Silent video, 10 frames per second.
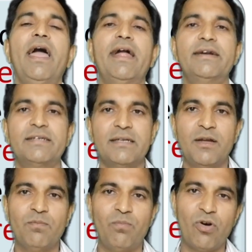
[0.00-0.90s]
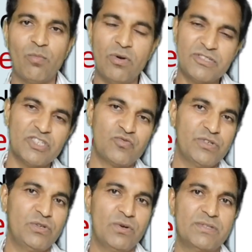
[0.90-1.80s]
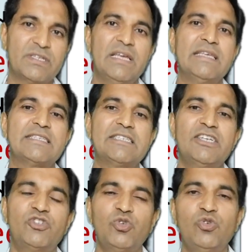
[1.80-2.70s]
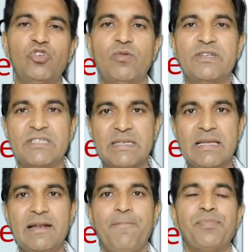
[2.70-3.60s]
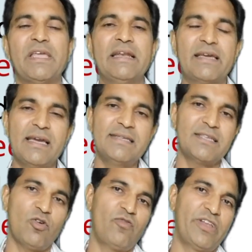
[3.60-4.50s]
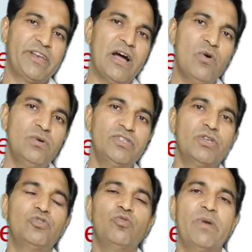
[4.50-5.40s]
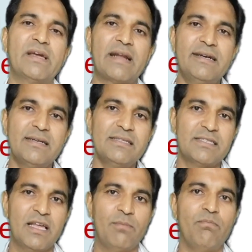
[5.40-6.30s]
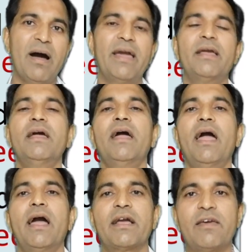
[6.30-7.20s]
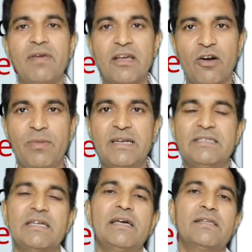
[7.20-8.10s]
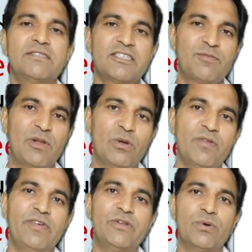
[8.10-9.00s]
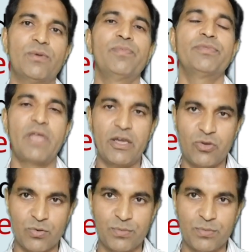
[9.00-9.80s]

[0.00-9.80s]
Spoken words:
and for more such videos, stay tuned to our channel. In case of any doubt, you may write us by giving comment just below the video. Thank